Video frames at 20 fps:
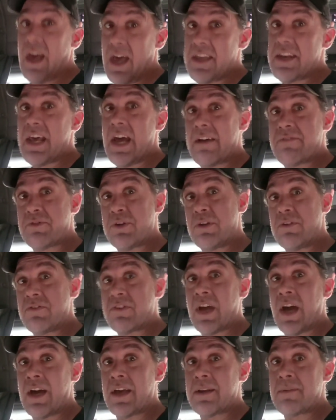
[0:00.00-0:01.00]
And after
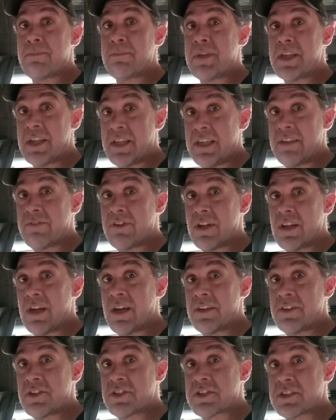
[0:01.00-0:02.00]
you've gotten medieval
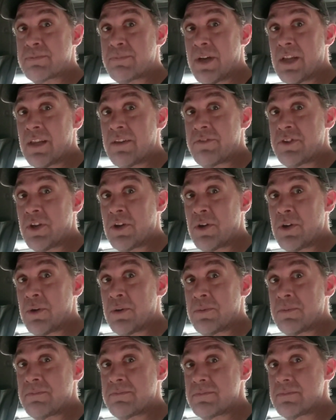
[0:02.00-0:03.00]
on the smell of your
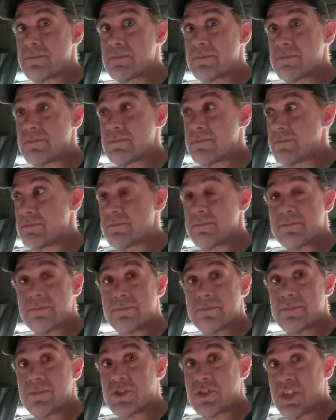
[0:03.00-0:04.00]
own
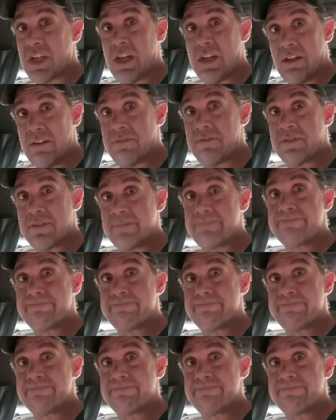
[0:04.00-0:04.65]
self,